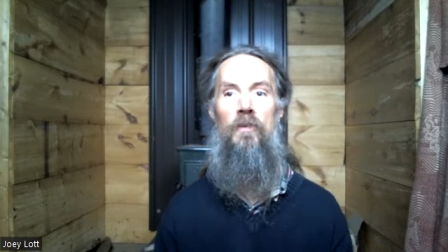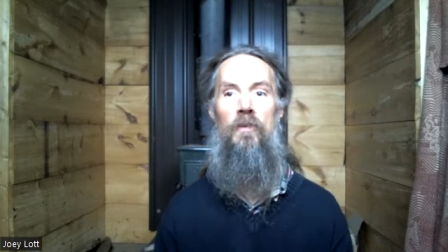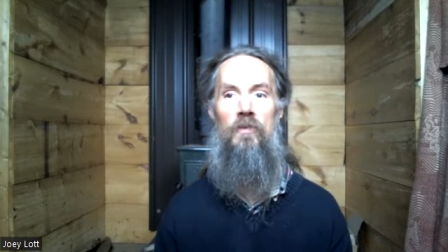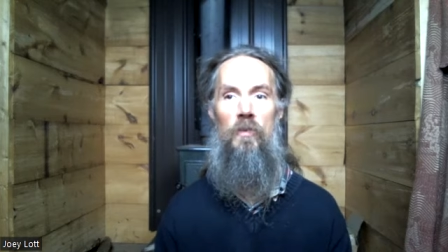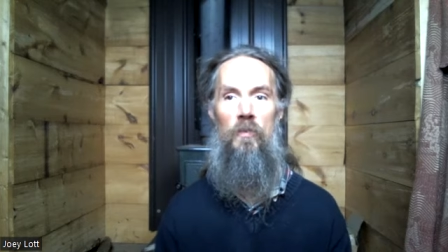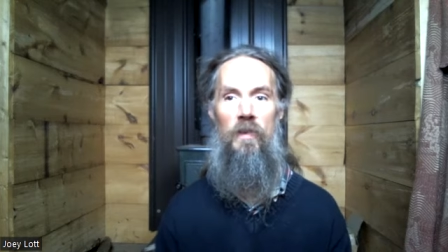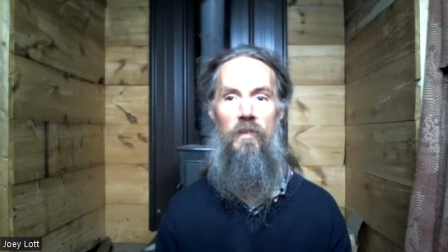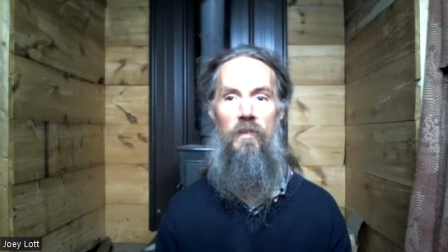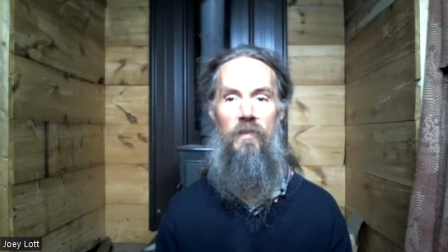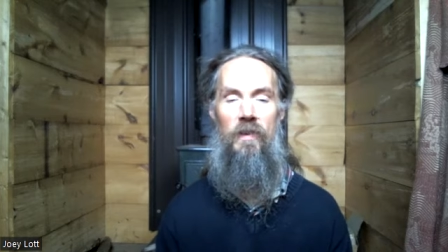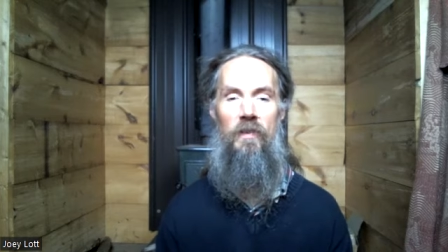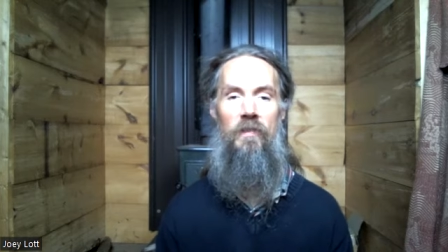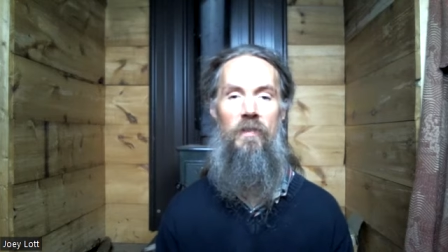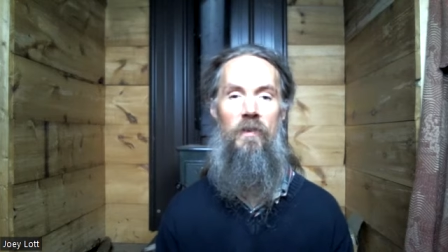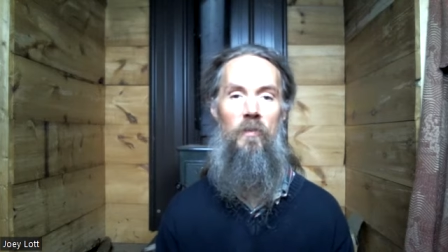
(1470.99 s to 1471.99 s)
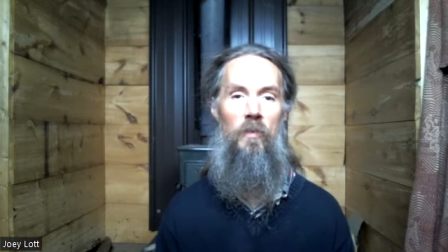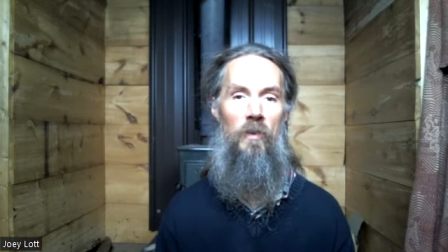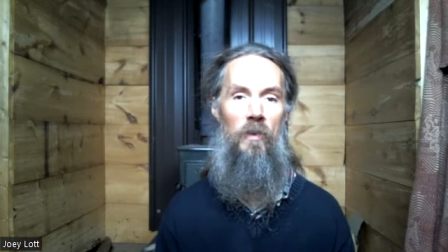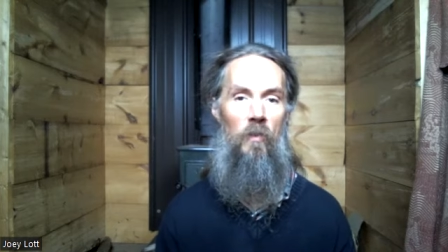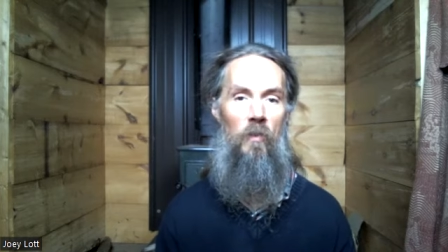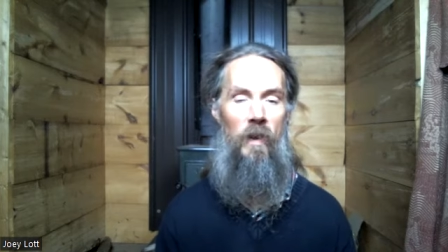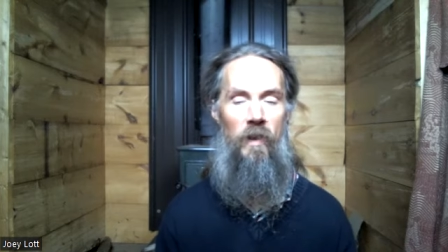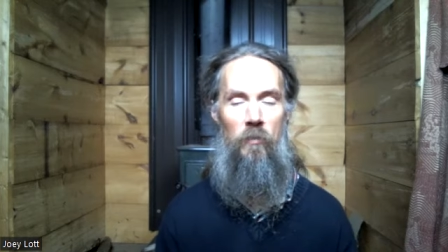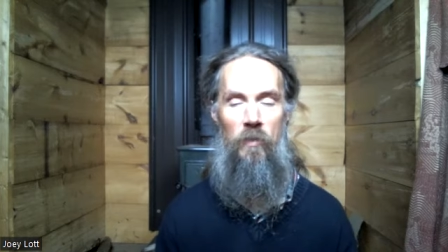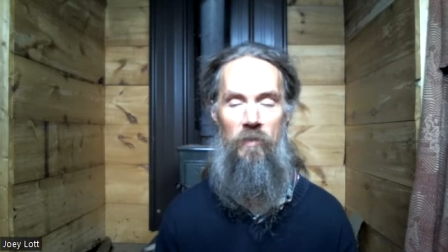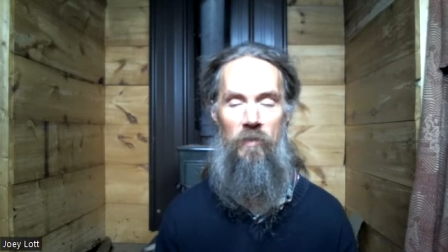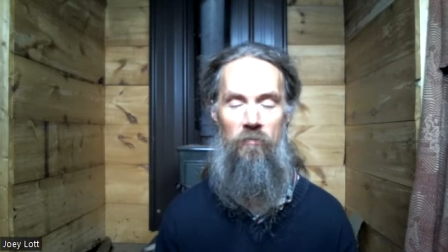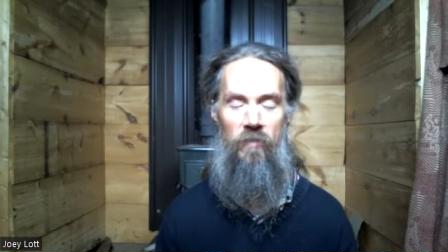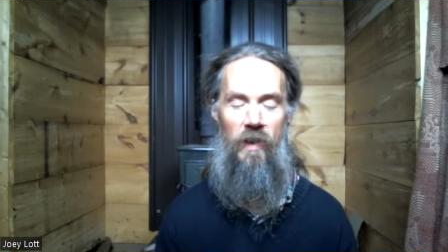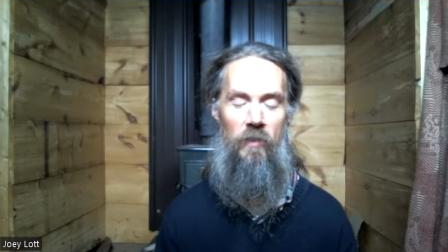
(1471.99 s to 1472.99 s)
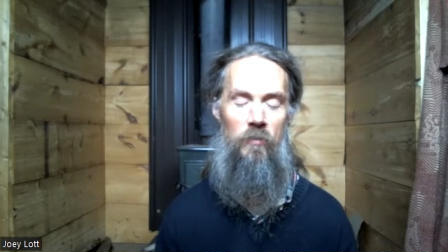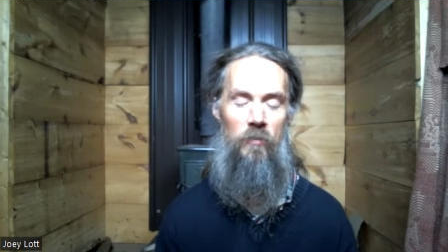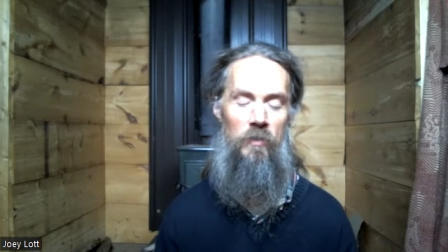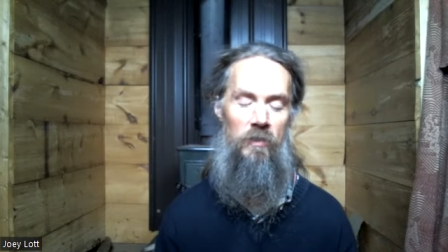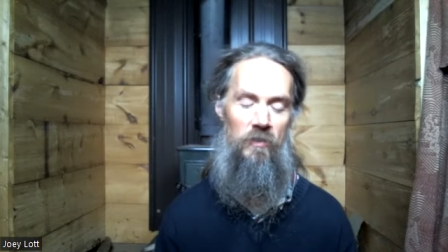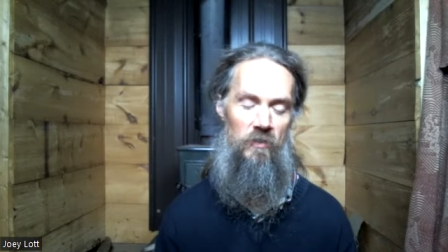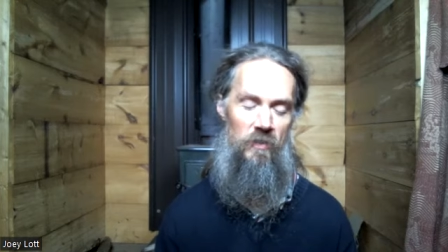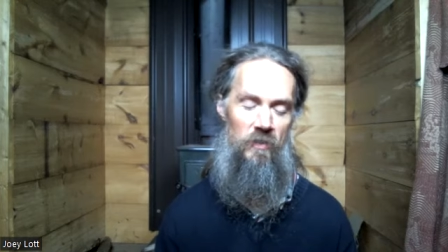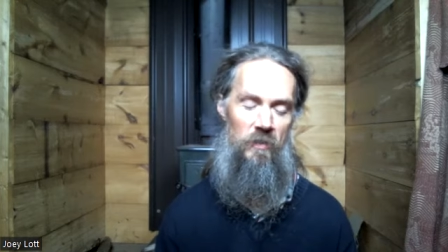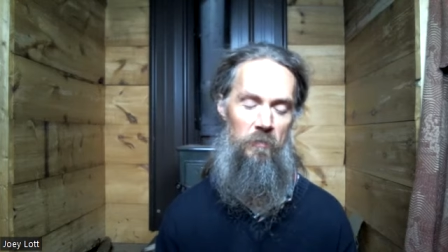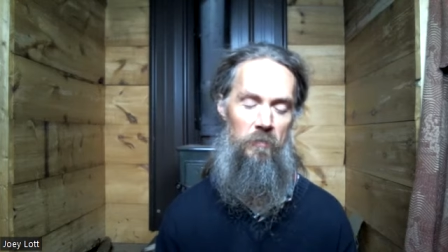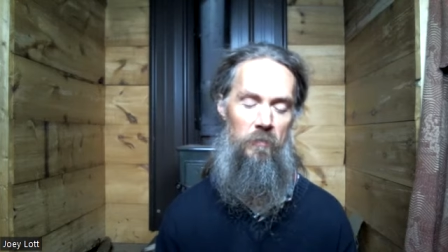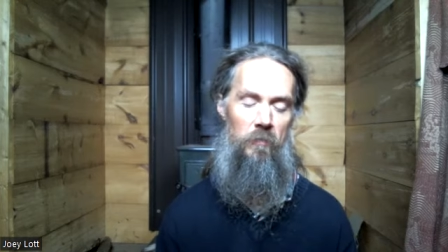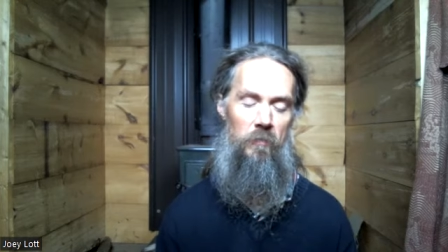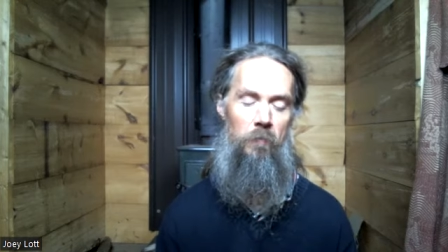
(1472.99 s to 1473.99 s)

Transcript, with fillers: So we think that we're awake when in fact we're asleep.